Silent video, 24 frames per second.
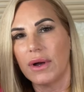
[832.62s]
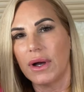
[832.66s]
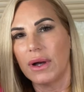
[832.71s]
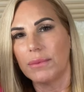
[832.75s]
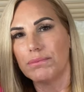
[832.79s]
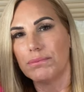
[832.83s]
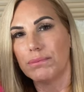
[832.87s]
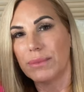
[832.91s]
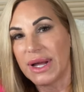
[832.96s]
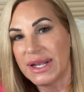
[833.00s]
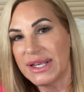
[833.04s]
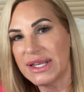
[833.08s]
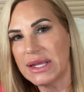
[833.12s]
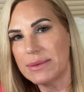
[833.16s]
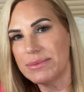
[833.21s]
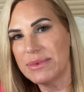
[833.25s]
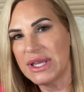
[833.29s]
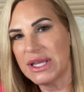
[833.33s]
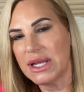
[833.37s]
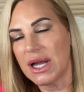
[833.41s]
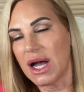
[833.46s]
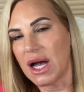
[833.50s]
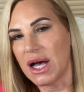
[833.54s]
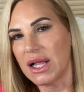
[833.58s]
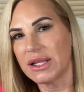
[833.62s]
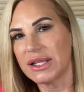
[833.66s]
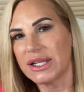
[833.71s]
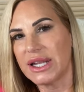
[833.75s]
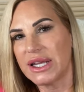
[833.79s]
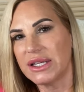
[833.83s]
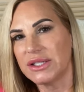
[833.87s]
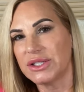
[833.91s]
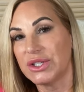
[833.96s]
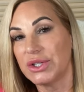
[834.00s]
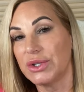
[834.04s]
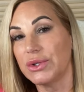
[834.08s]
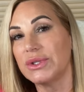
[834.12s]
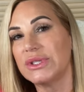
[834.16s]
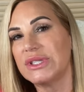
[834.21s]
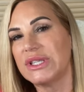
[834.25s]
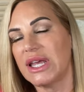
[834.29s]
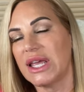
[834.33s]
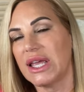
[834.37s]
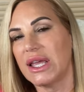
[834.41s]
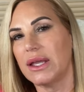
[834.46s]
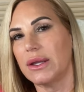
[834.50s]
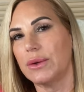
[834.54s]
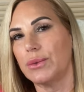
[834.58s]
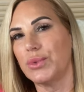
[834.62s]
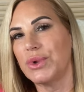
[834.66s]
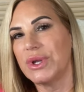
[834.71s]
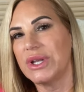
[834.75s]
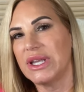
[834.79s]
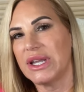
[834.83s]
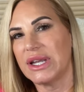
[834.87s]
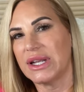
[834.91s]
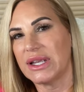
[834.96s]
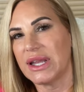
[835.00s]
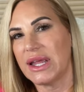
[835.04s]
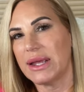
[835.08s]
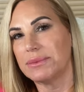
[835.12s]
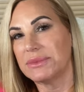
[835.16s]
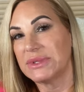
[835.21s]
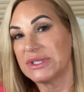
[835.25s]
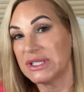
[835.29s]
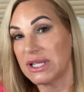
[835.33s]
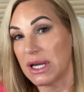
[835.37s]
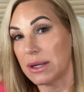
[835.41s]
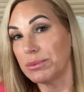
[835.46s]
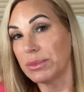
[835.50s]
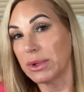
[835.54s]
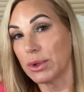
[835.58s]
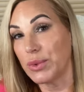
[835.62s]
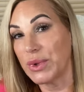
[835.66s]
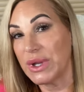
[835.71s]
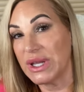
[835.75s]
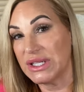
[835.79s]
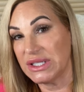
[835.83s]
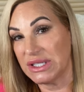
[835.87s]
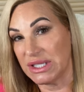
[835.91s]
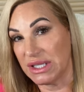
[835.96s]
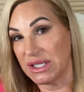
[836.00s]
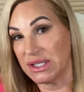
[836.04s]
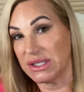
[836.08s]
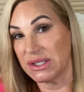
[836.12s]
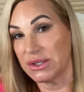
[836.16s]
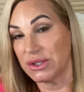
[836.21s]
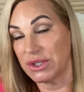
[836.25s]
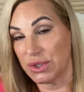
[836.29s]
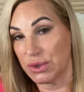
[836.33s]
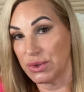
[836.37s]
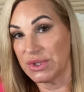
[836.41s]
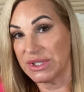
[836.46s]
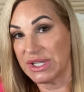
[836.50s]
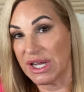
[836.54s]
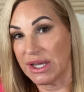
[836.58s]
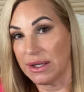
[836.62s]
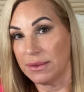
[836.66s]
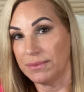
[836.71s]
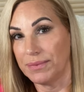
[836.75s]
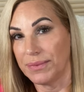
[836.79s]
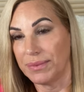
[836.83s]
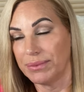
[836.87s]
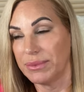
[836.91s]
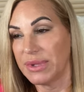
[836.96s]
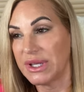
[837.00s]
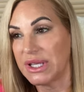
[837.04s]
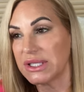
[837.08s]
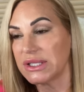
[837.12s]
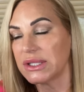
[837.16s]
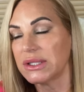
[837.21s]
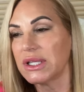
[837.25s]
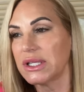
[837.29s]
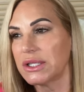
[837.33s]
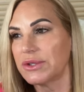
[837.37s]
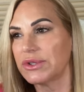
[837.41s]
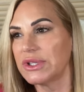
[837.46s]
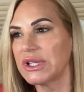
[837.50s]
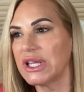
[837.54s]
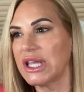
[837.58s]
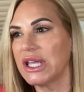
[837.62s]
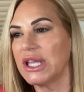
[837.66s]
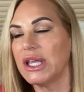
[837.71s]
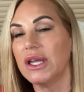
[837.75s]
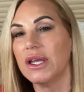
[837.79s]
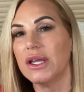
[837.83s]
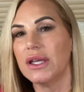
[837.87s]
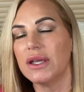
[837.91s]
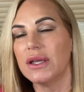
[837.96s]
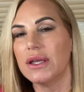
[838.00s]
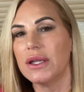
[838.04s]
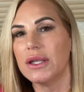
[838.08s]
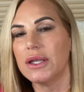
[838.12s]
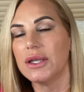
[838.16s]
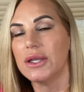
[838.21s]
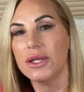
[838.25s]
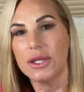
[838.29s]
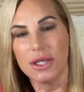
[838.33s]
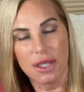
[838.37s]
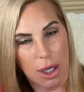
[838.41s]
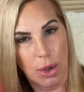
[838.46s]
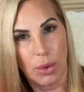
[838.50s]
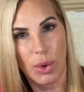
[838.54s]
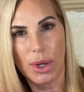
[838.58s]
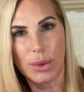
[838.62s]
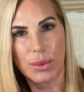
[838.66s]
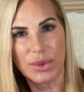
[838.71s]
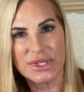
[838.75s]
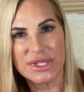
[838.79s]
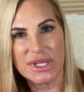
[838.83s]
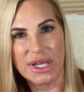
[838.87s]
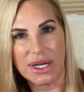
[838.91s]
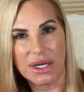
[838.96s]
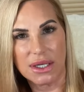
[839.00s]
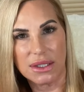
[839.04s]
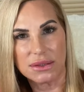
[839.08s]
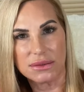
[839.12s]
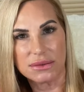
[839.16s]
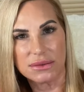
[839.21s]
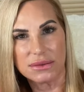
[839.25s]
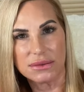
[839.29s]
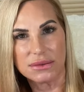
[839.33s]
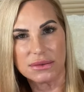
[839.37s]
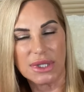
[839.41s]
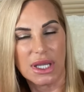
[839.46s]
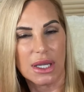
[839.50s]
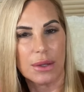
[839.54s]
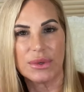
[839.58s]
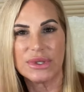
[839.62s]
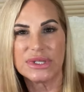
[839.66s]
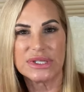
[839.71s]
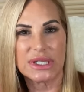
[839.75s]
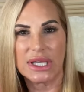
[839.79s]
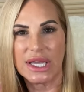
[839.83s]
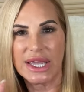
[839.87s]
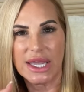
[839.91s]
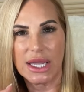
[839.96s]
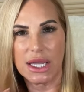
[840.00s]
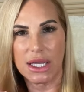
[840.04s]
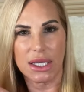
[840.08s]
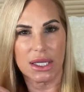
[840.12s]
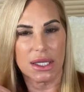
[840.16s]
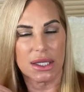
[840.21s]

Monday being a holiday, Tuesday, we nicknamed Tumbleweed Tuesday because literally no one was there. It was like